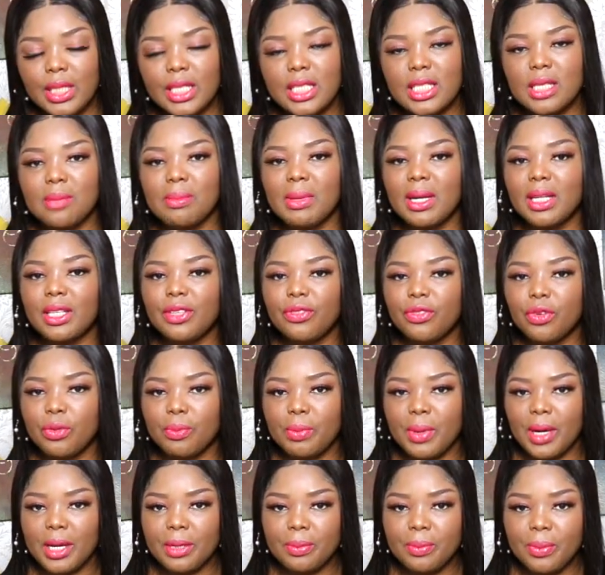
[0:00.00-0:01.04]
is demanding for
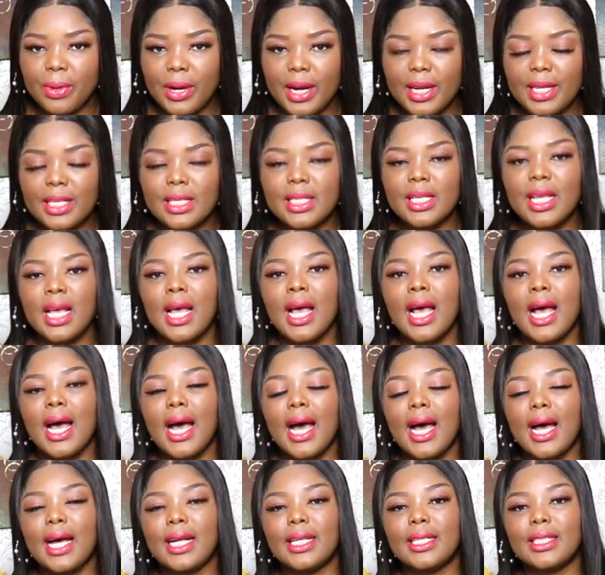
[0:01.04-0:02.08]
bride price
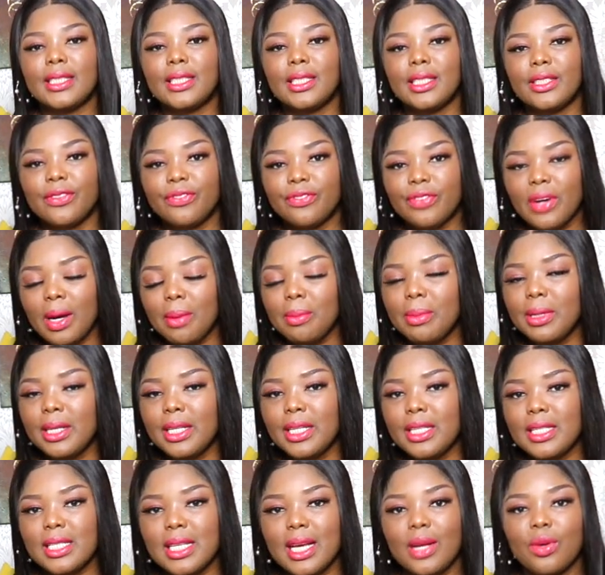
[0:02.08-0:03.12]
and the
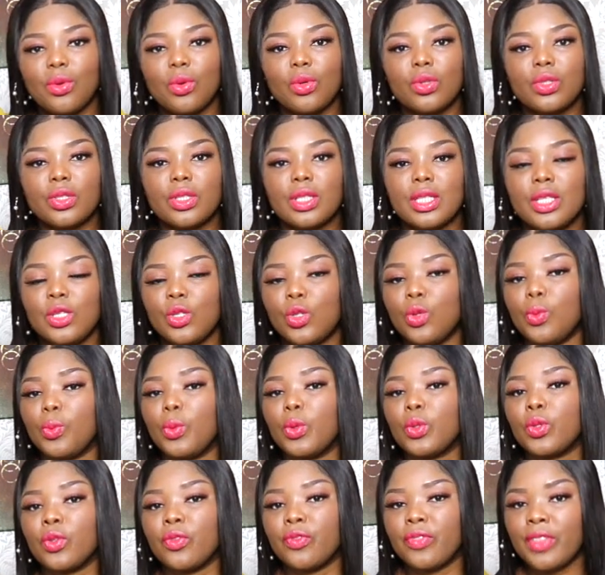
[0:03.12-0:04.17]
families are not in
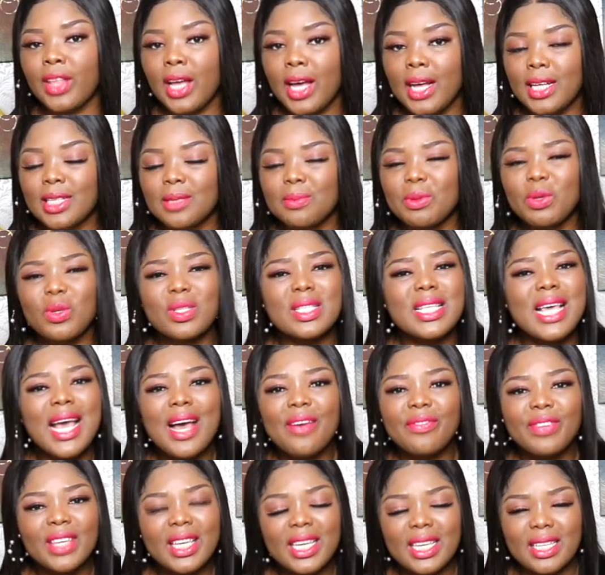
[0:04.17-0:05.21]
support of that because they
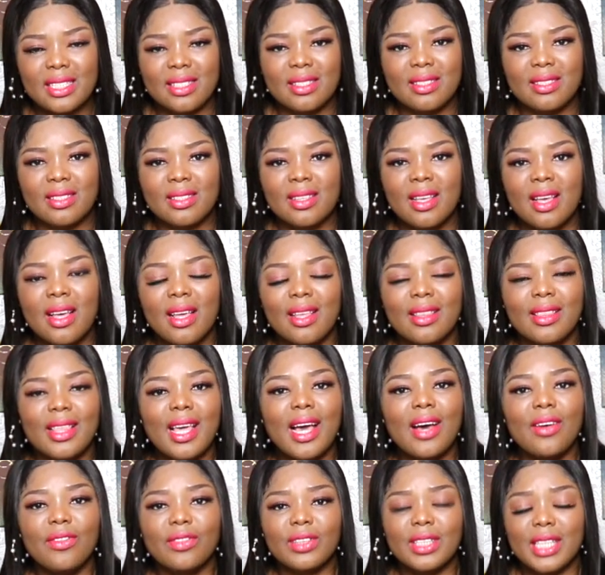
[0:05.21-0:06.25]
have kids, they
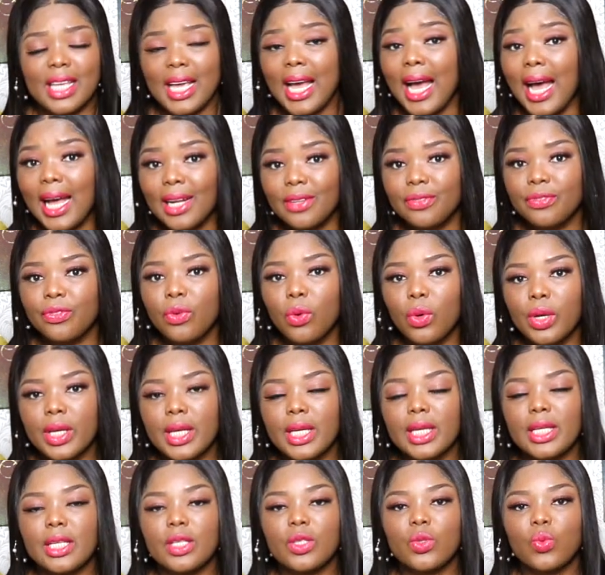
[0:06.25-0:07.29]
had 4
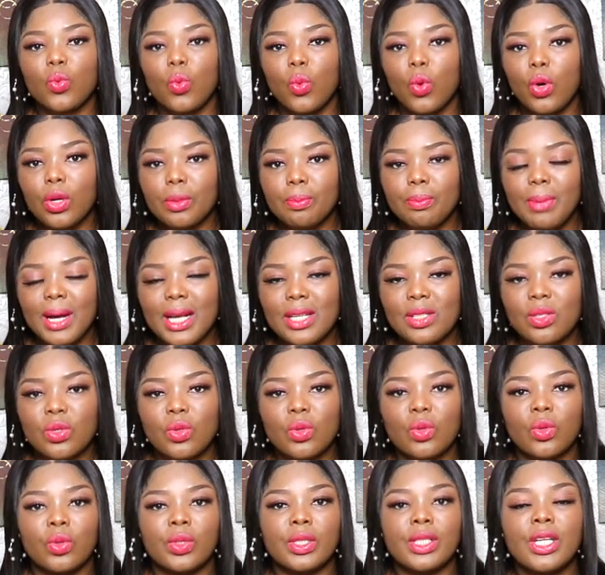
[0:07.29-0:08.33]
kids, 1 passed
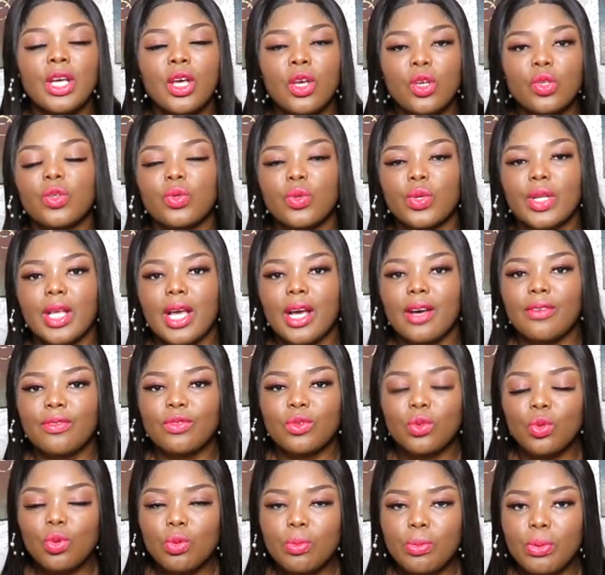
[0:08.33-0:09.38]
on, so they have
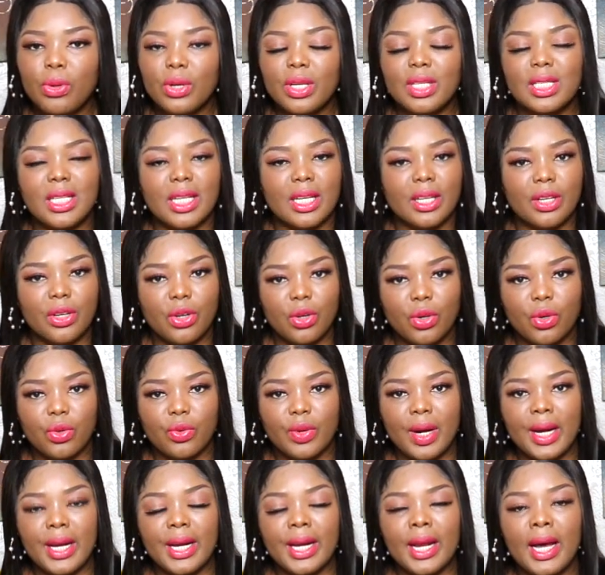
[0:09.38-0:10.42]
2 boys and a girl
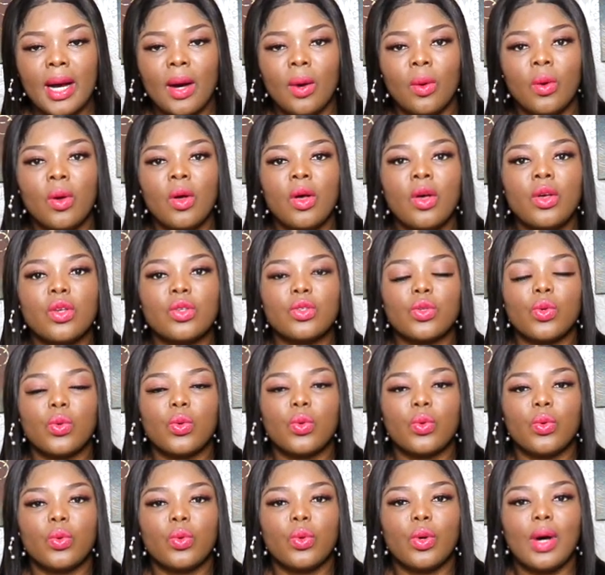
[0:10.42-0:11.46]
right now.
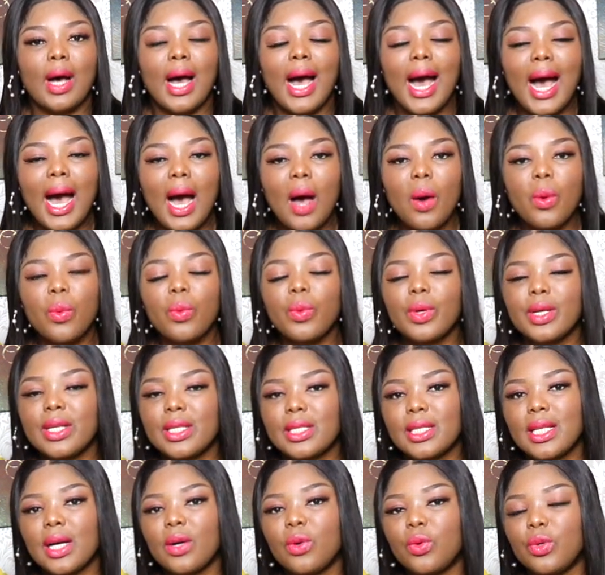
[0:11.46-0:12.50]
So how
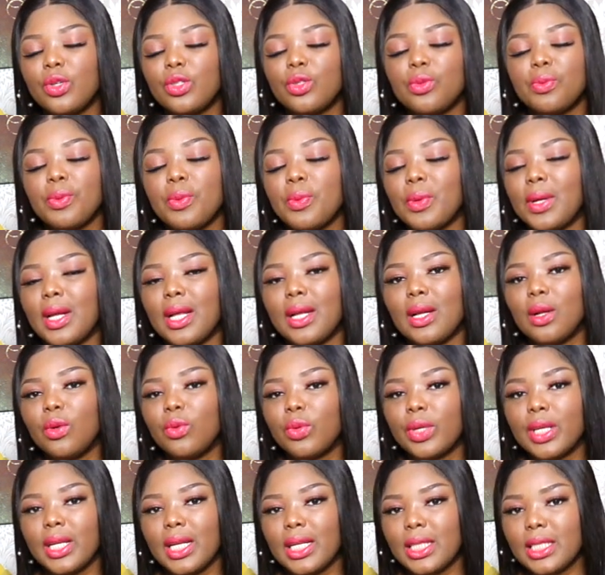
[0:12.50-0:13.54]
is that going to? People are now
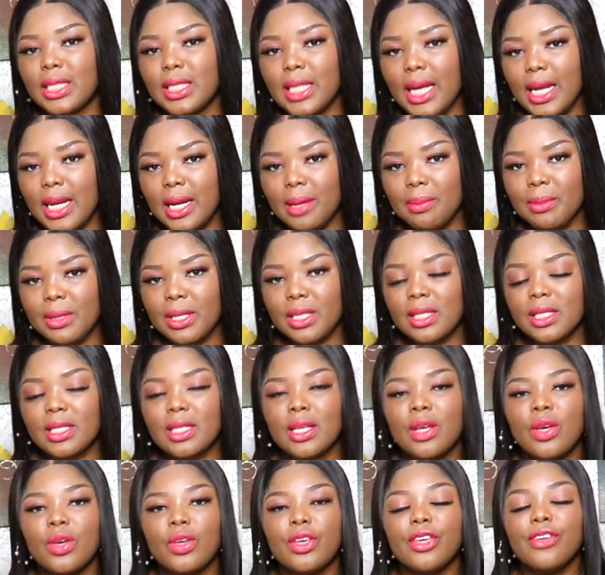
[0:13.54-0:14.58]
looking at the dynamics.
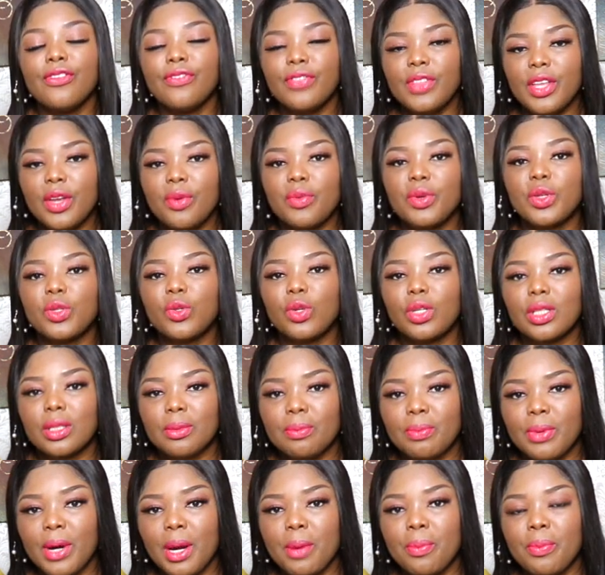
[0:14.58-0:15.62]
If they return the
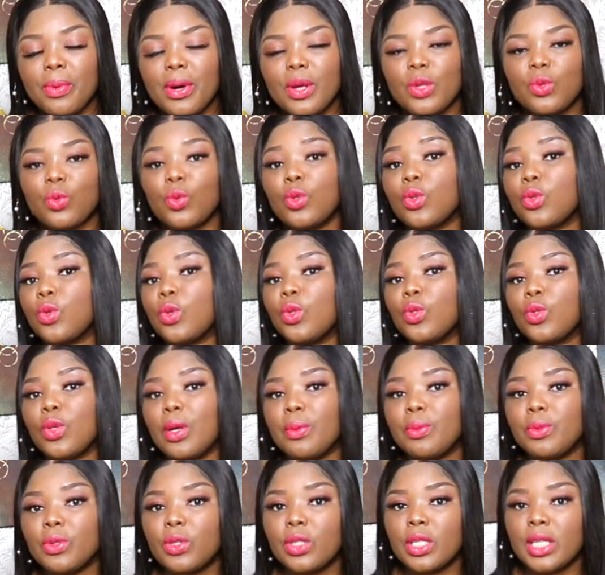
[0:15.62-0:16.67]
bride price, what is going to
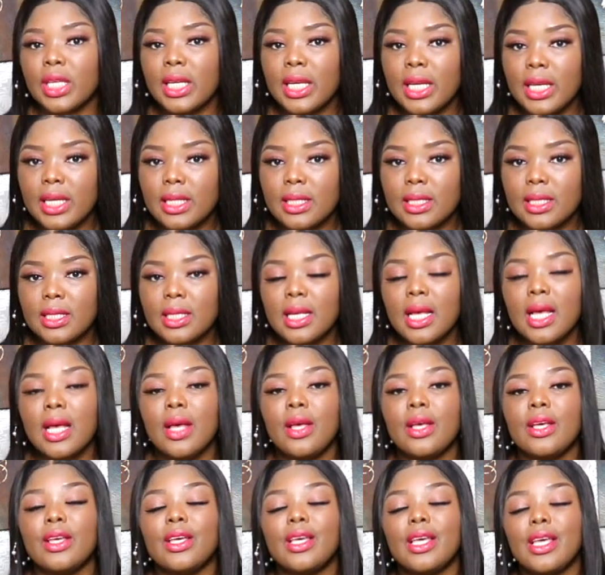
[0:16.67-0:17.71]
happen to the kids?
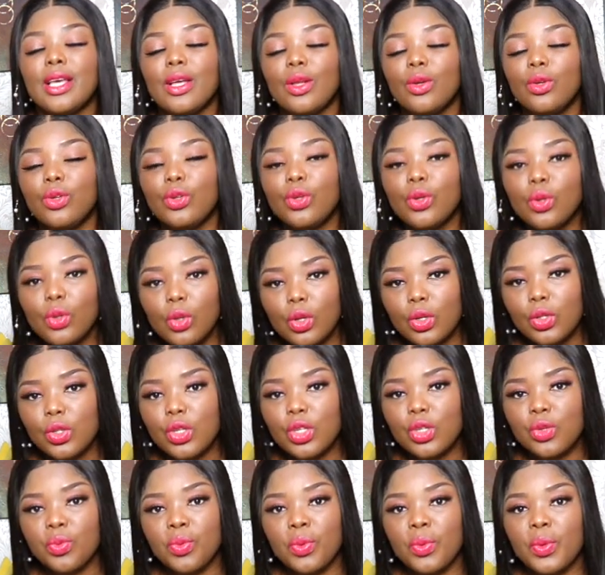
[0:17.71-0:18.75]
Yul
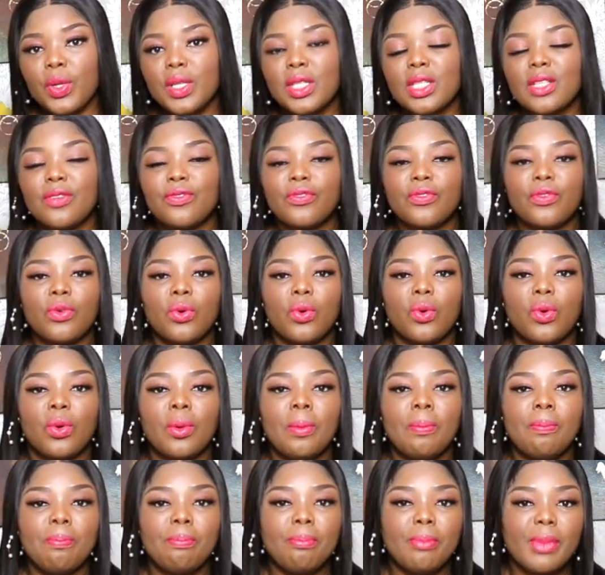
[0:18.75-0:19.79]
also is requesting
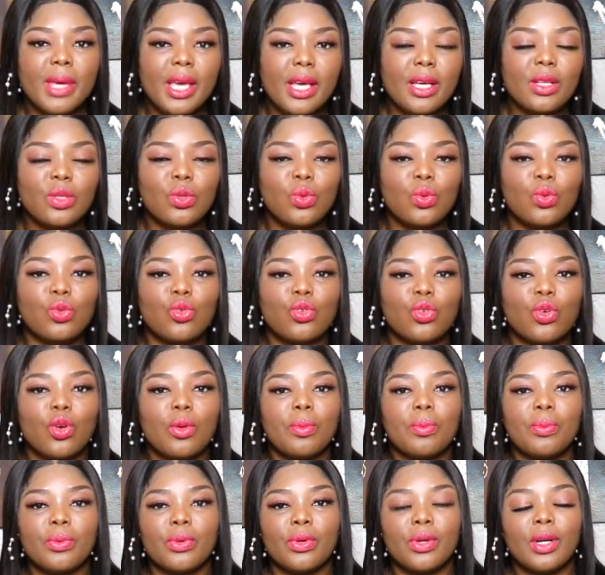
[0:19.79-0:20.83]
for May to
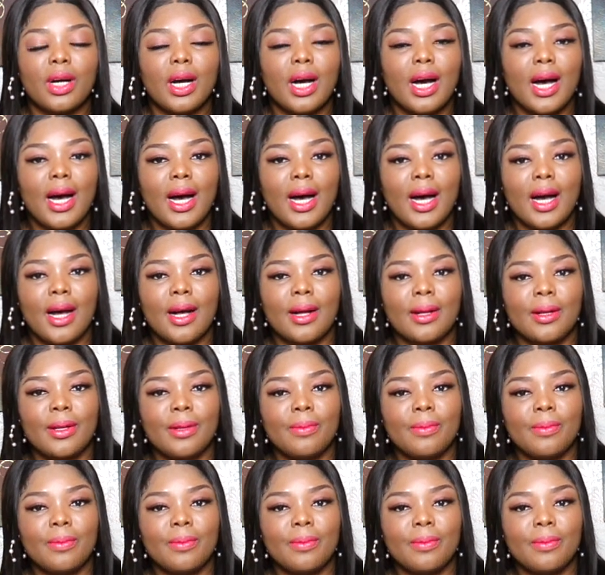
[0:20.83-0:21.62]
drop her